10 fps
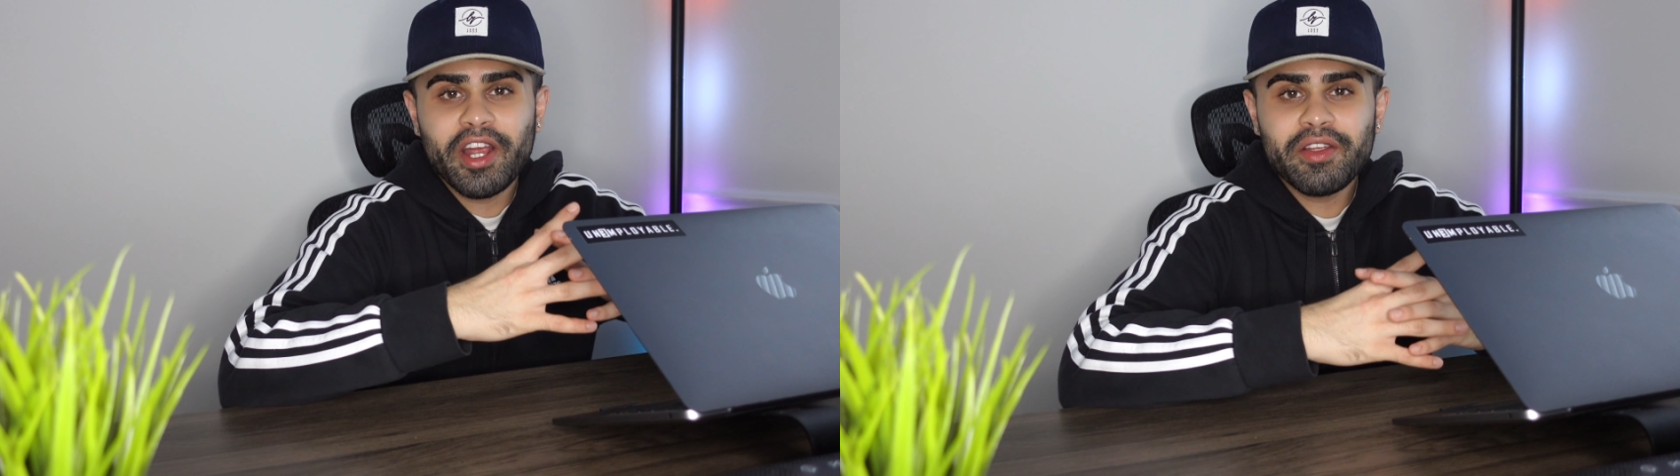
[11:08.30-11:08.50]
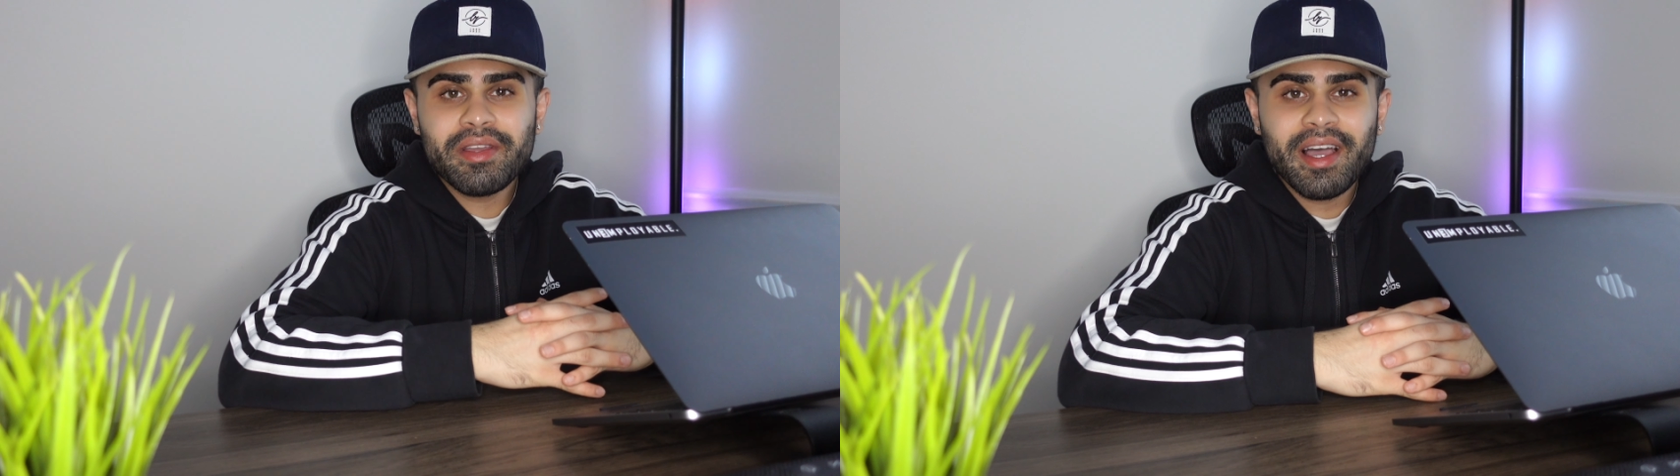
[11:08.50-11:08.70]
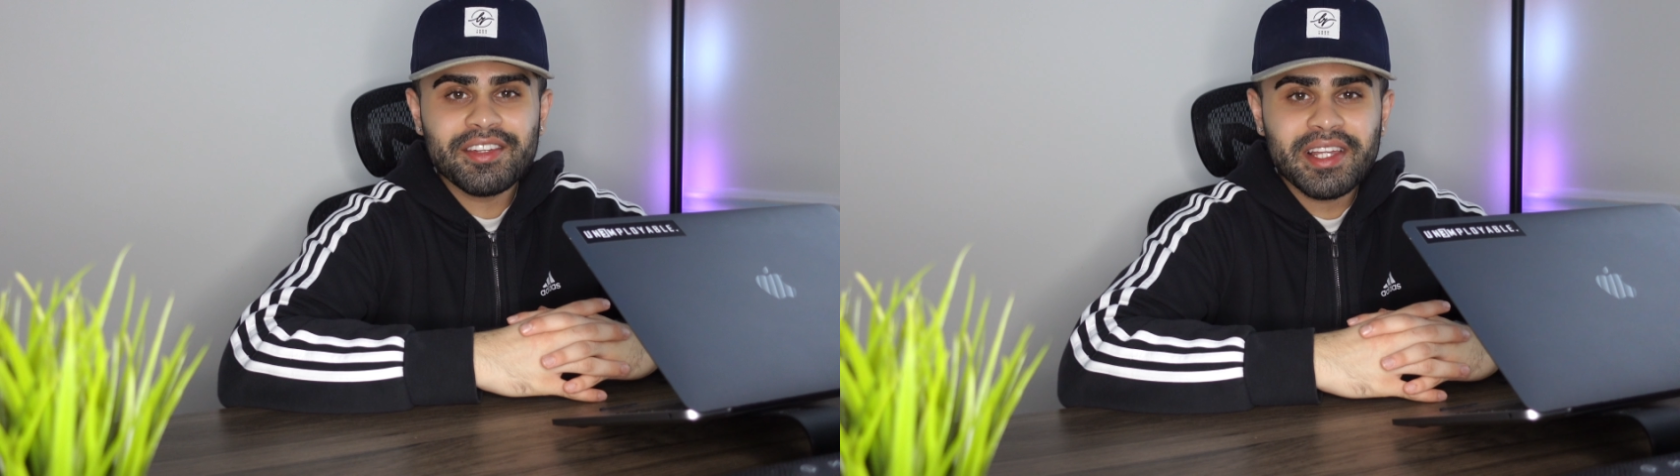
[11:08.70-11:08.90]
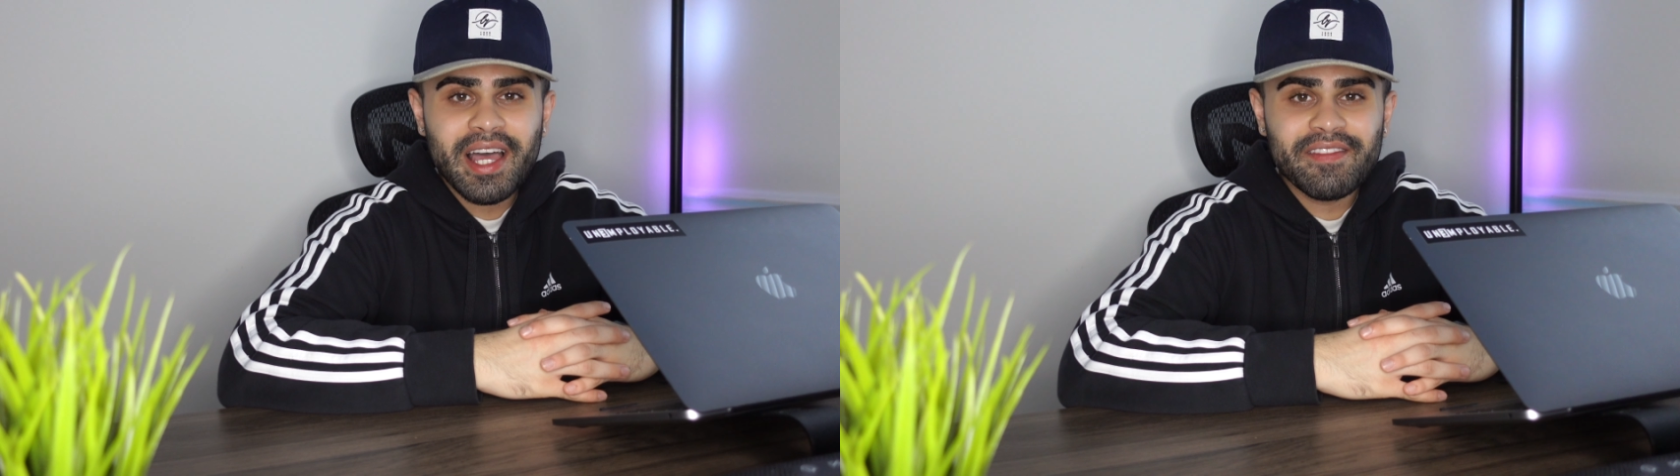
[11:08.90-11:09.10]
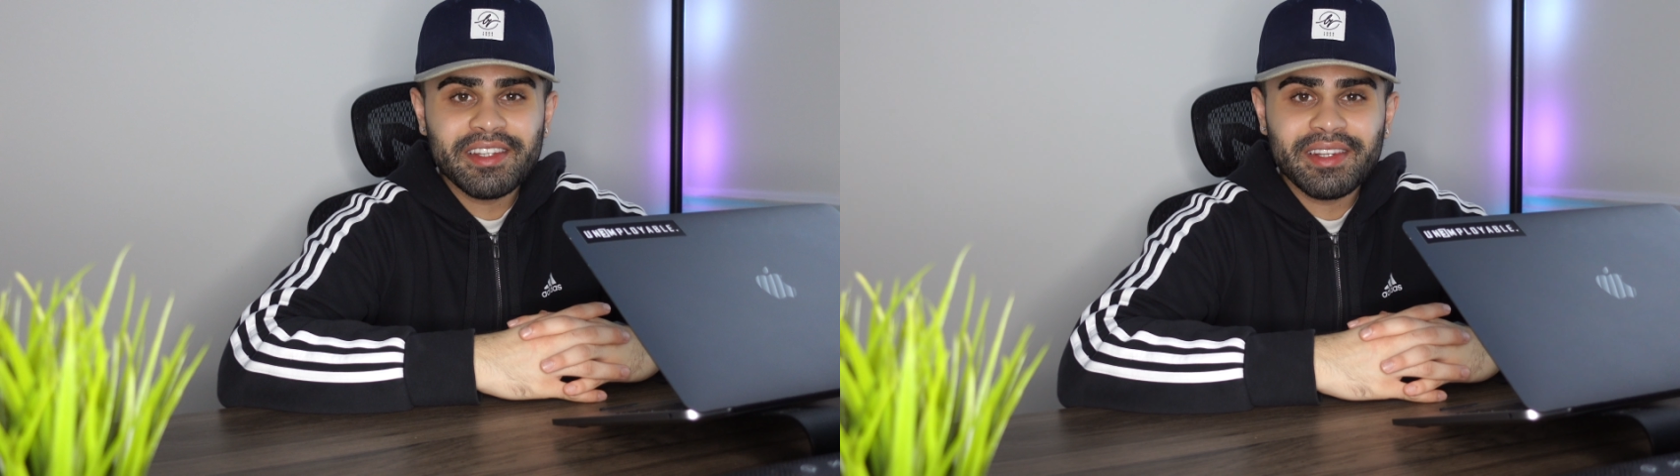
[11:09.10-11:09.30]
there you guys
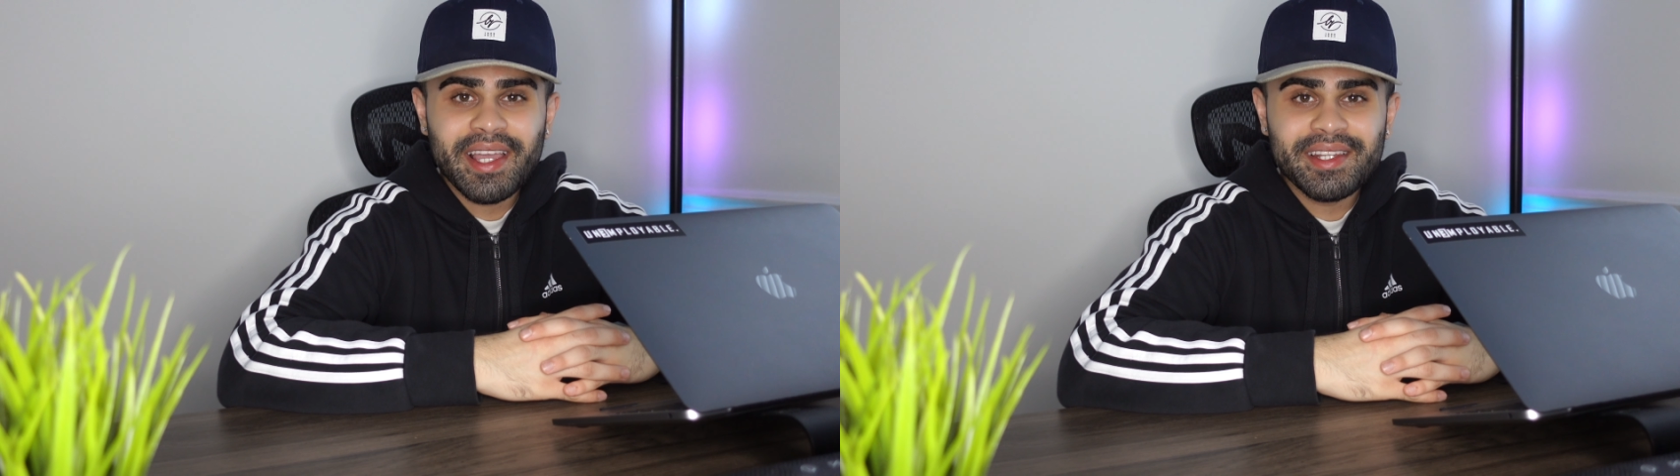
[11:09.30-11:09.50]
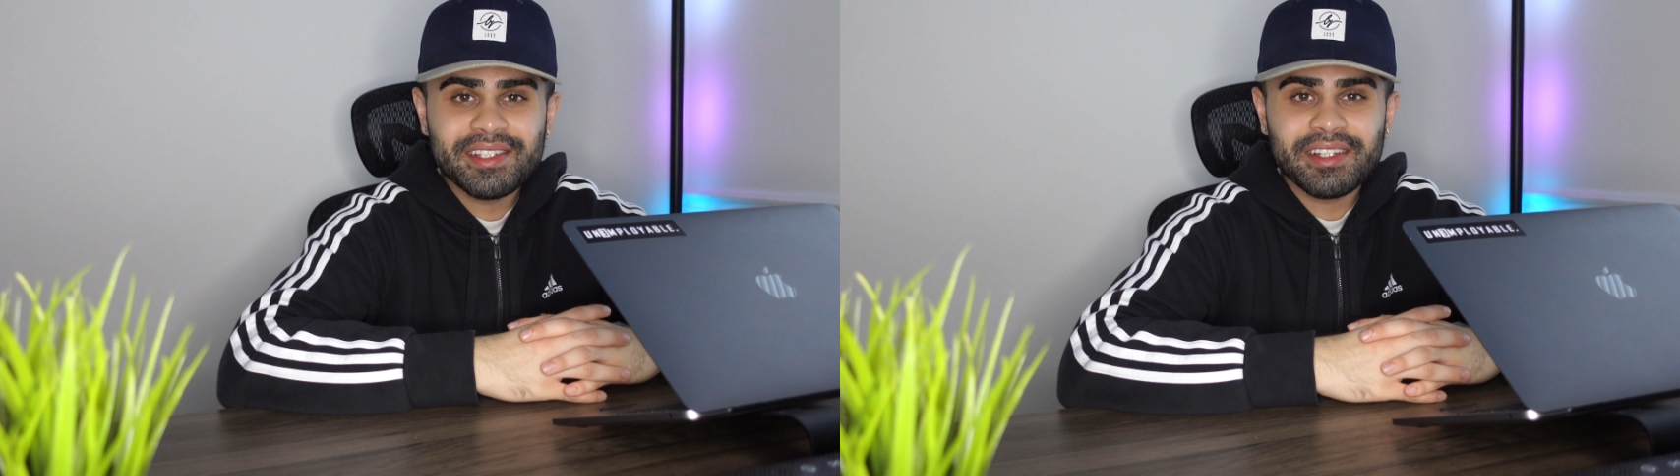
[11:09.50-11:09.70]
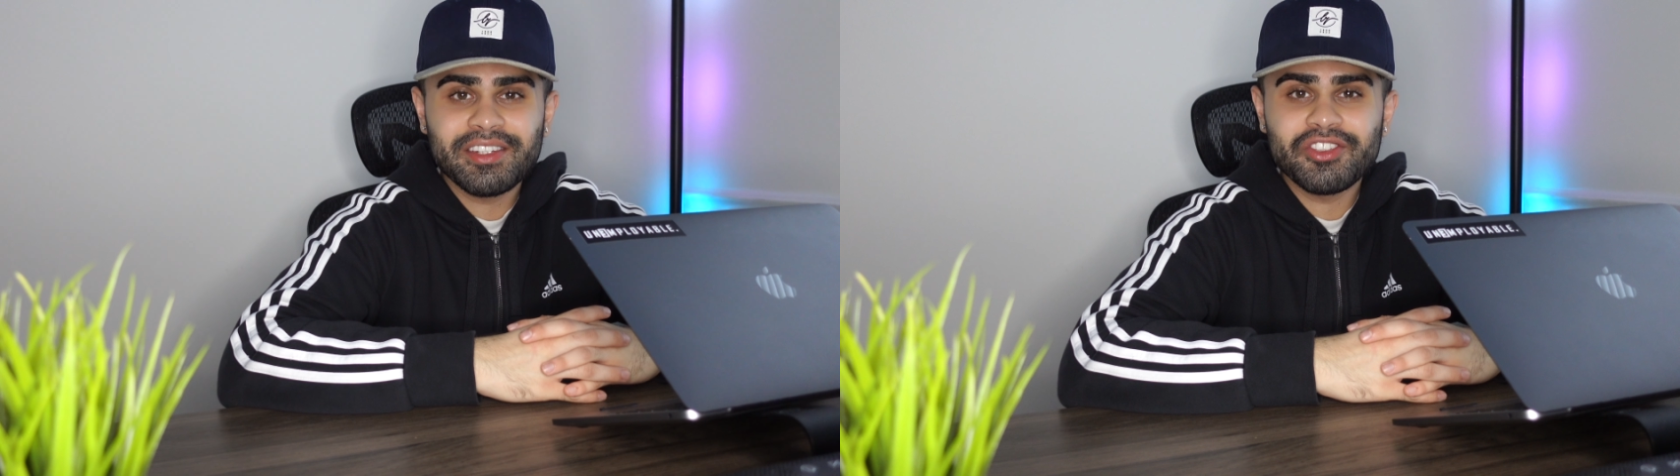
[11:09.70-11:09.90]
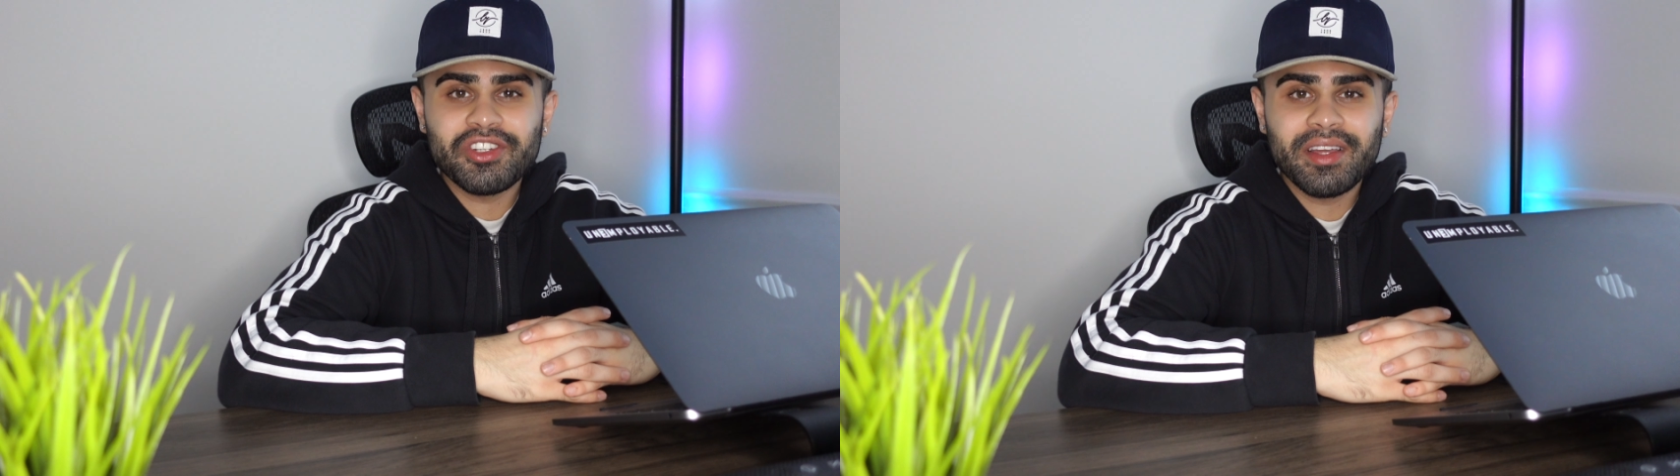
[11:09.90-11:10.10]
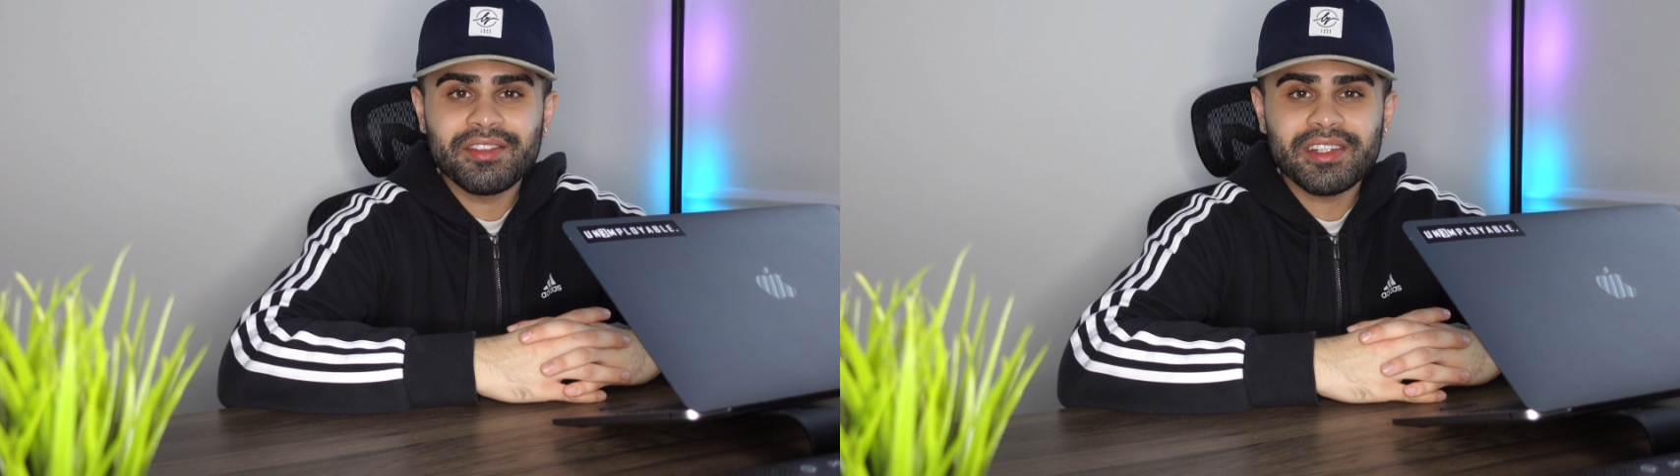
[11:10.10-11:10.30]
have it, ladies and
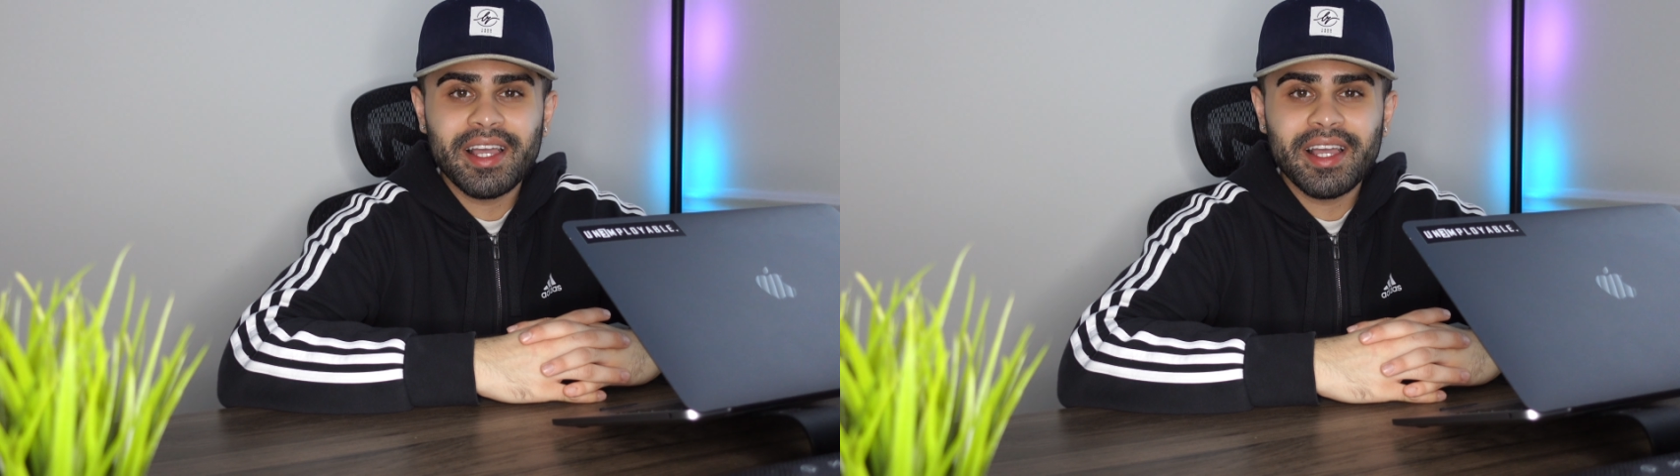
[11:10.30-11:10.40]
gents.